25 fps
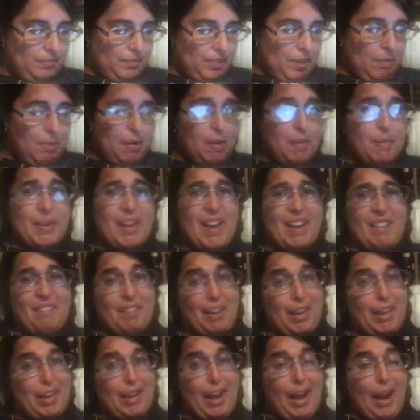probably have
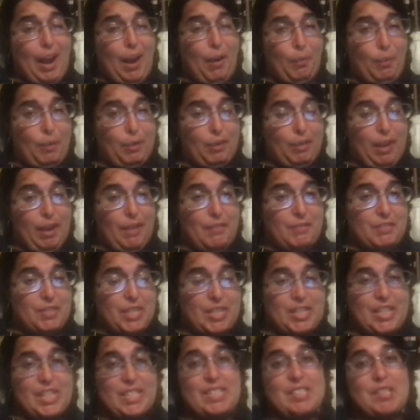like an hour left.
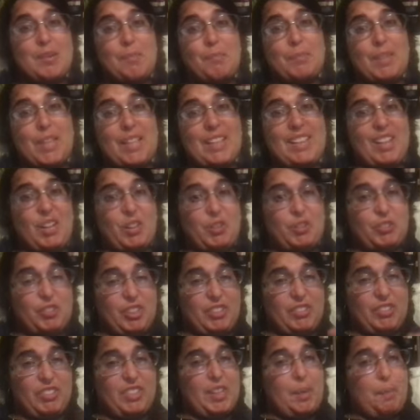Unless something like really,
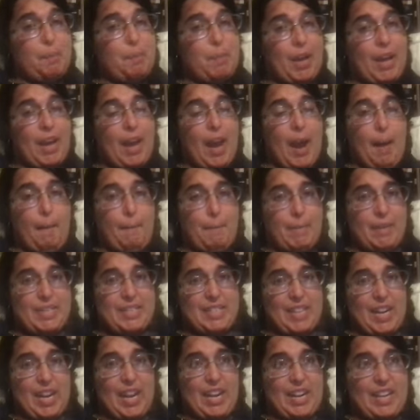really big happens
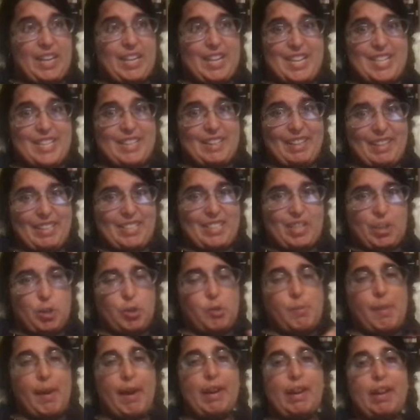and I need to like tell you
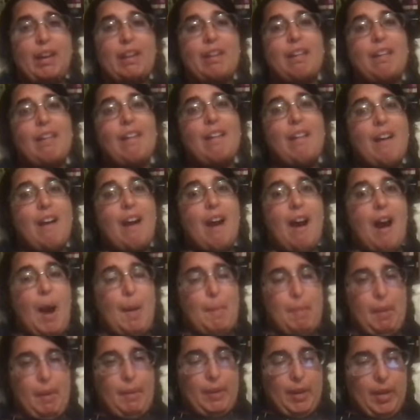about it, I'll
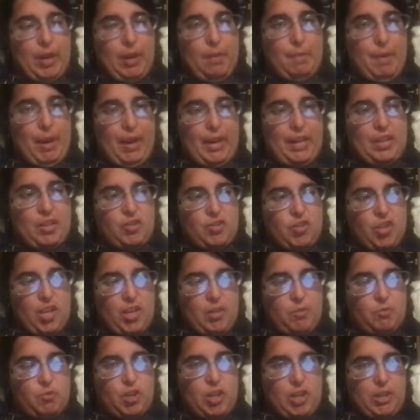probably come back in and check
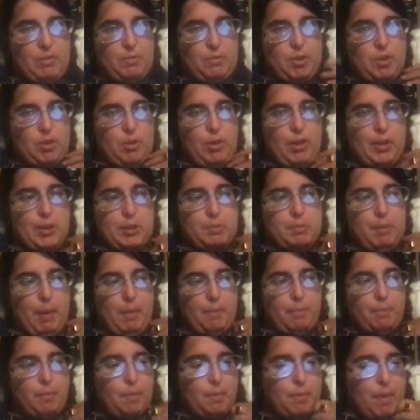check in with you guys. But
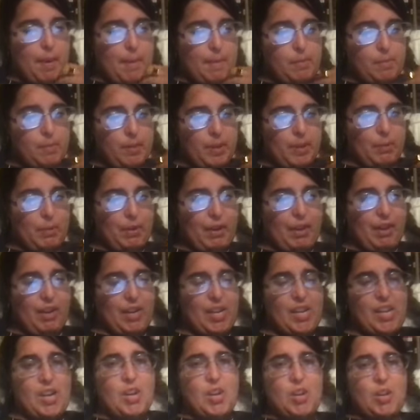probably when I
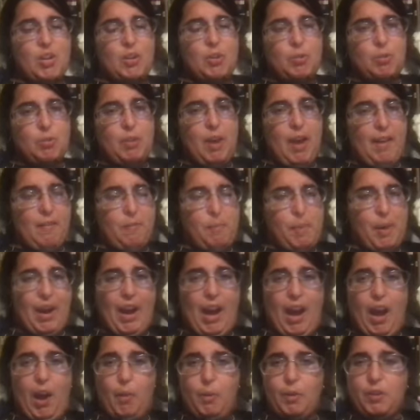have about an
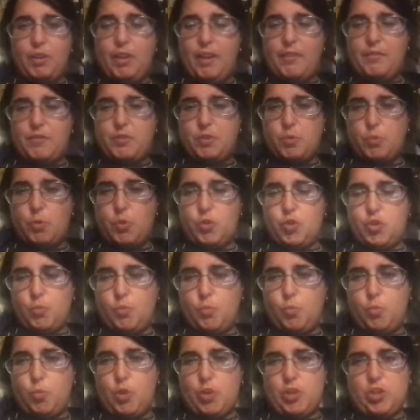hour left, we'll t-
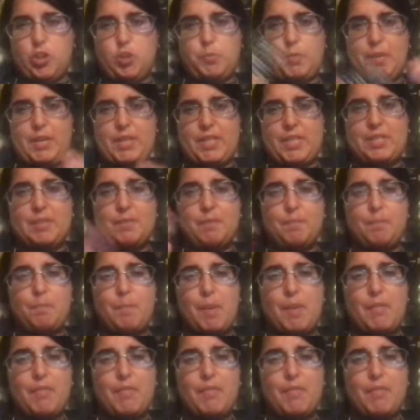we'll touch base. Bye,